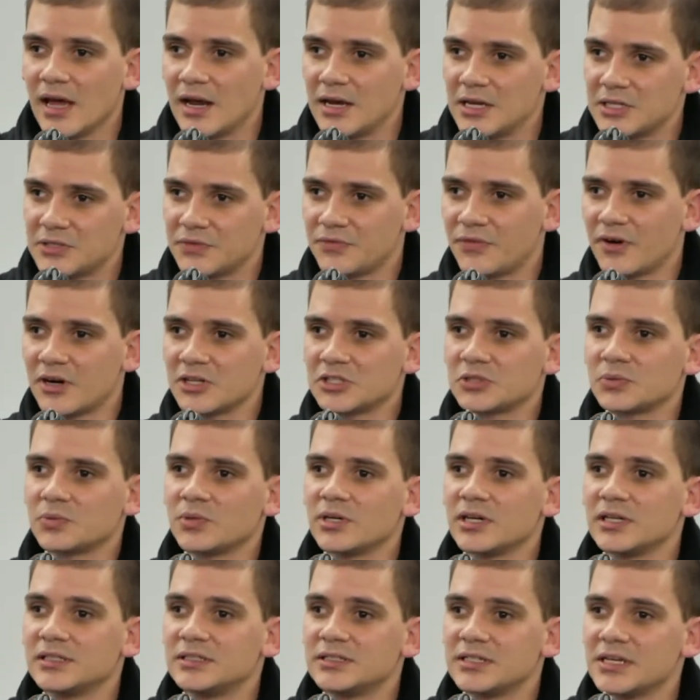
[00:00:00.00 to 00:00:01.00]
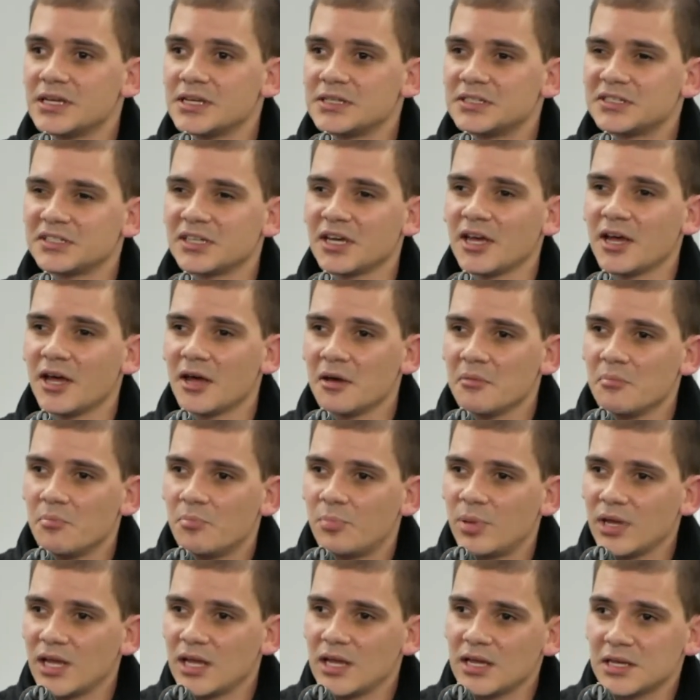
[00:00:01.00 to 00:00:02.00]
and his first words is,
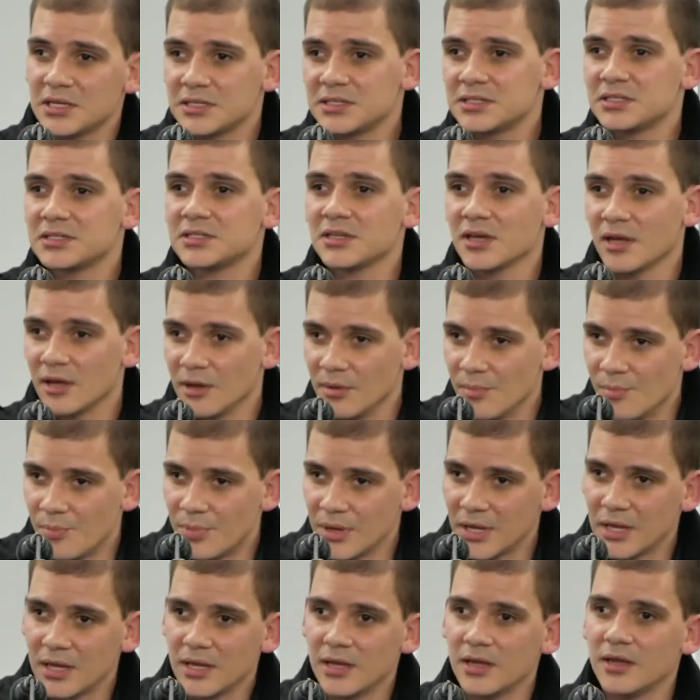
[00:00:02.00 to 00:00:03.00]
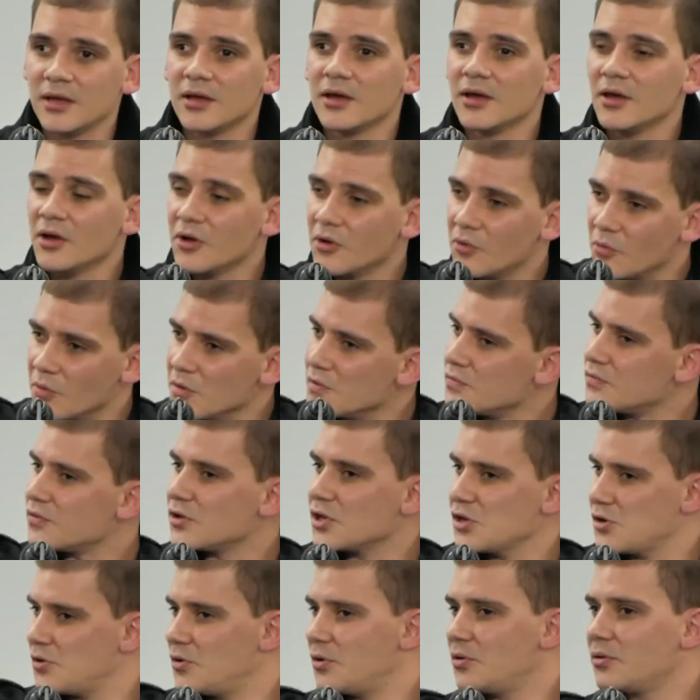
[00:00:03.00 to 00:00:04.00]
Peace be with
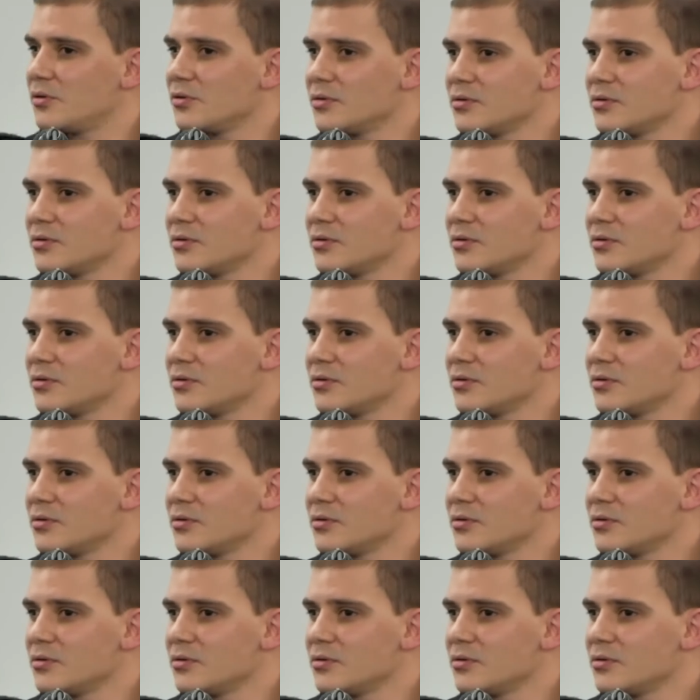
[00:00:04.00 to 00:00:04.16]
you.